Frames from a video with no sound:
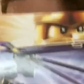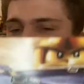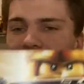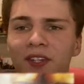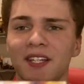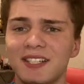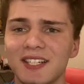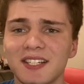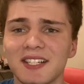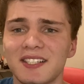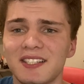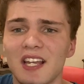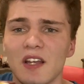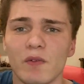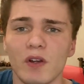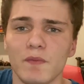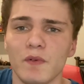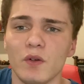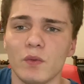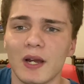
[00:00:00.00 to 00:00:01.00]
this is a set
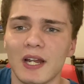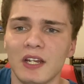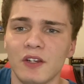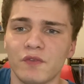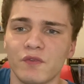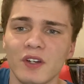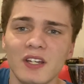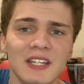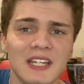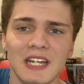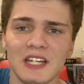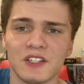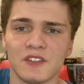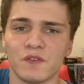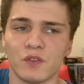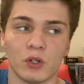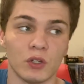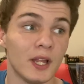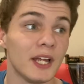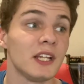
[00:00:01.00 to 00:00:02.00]
we've been waiting for years
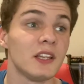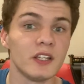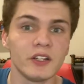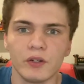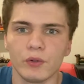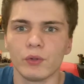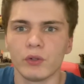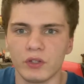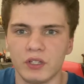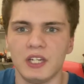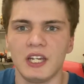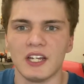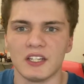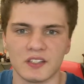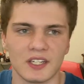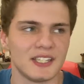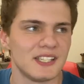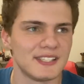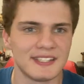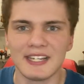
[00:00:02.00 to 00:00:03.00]
for, like literal years,
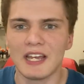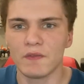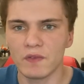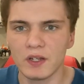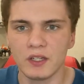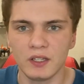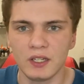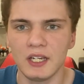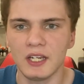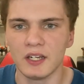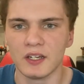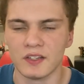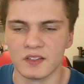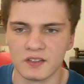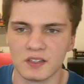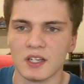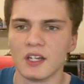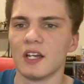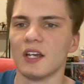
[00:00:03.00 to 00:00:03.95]
like seven years.